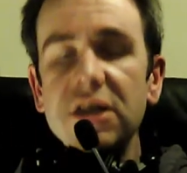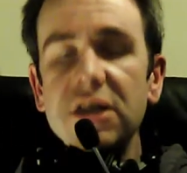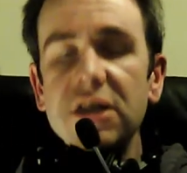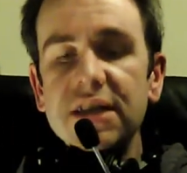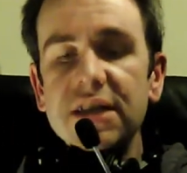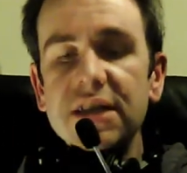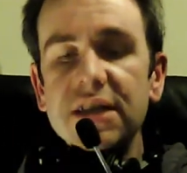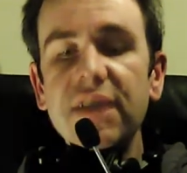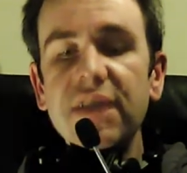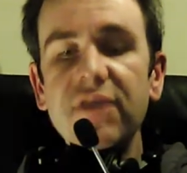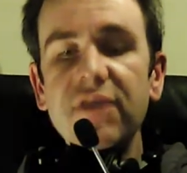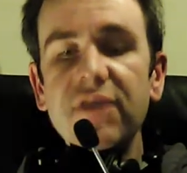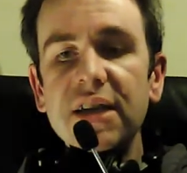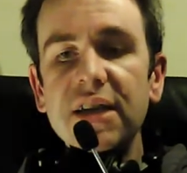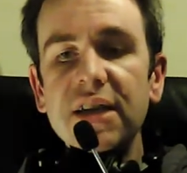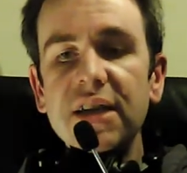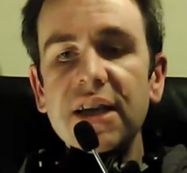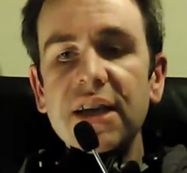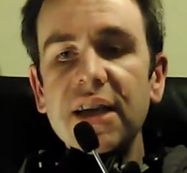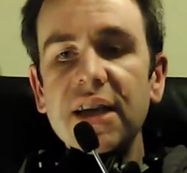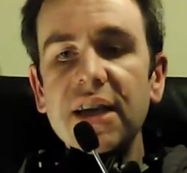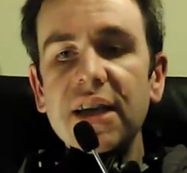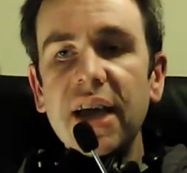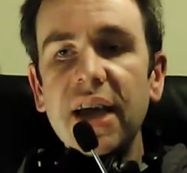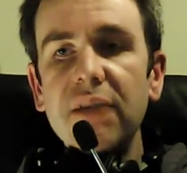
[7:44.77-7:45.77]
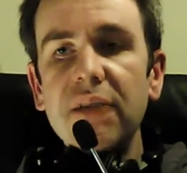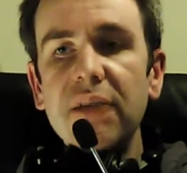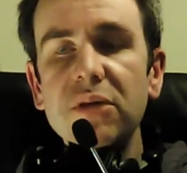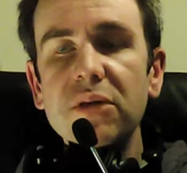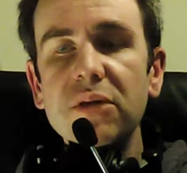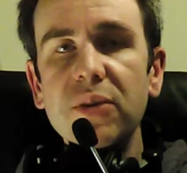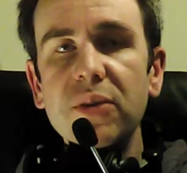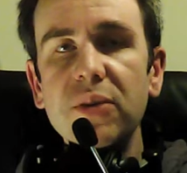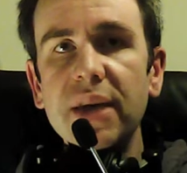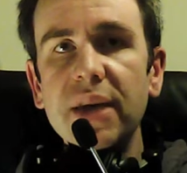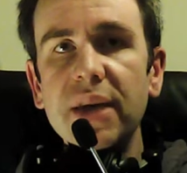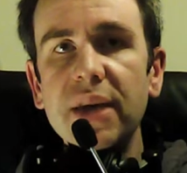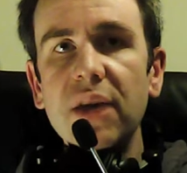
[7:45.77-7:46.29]
17 games
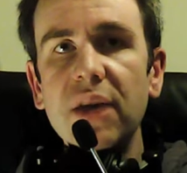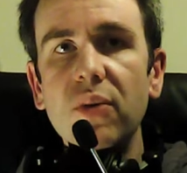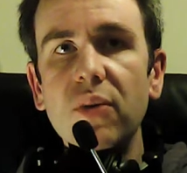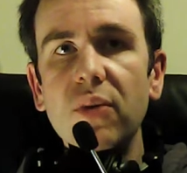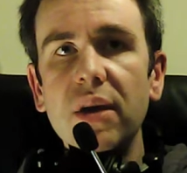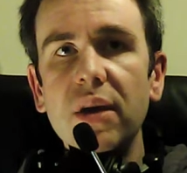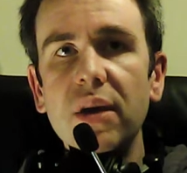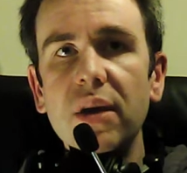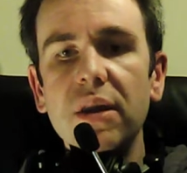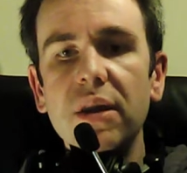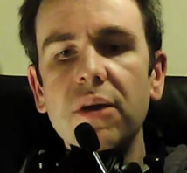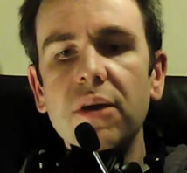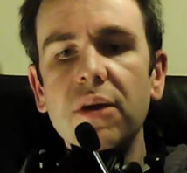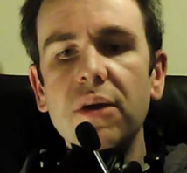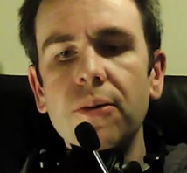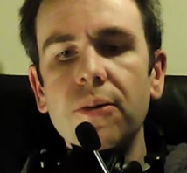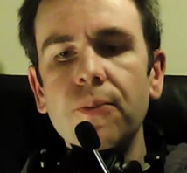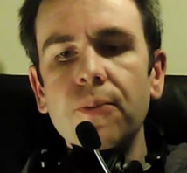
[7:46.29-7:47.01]
to begin with,